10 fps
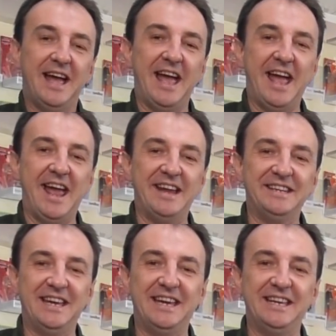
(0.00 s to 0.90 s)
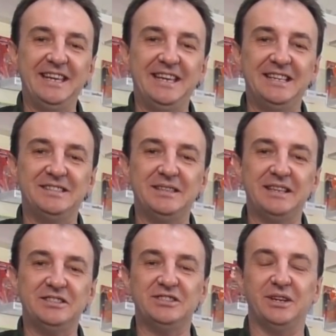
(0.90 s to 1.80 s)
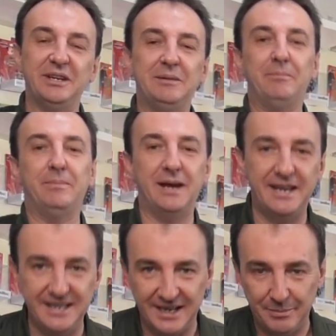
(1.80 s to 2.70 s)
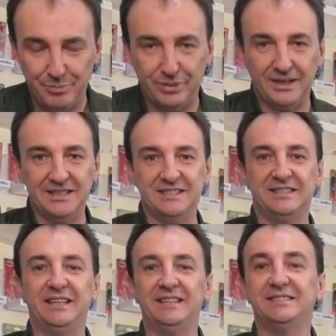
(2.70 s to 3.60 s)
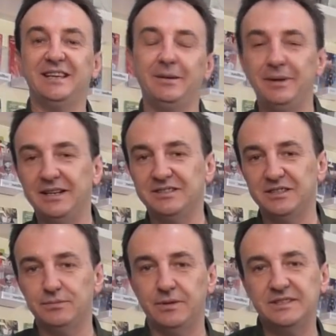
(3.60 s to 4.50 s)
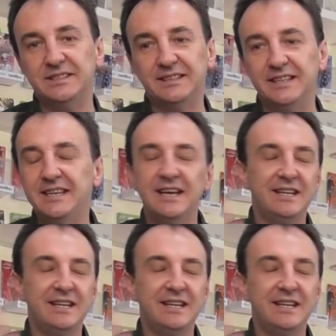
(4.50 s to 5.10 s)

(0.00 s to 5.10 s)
And it is Sonic Mania Plus that has come out just recently.